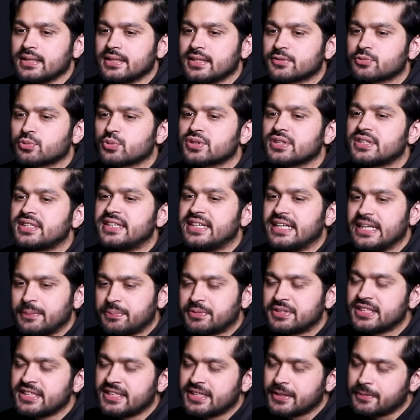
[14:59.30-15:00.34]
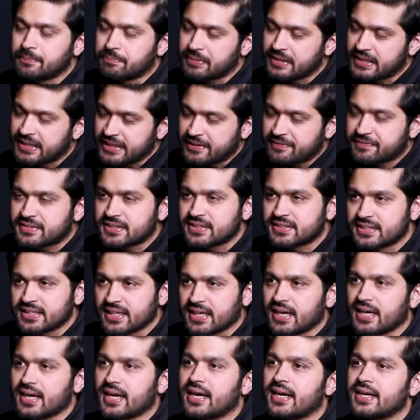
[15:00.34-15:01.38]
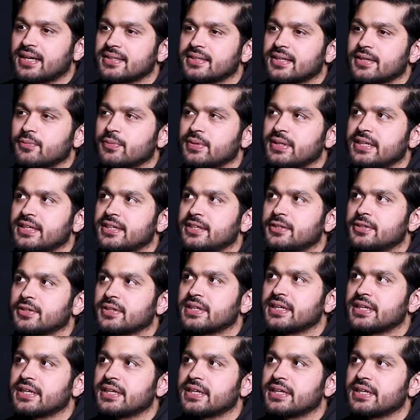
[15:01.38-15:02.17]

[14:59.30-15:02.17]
this was a deep-seated belief that Zia had that we needed to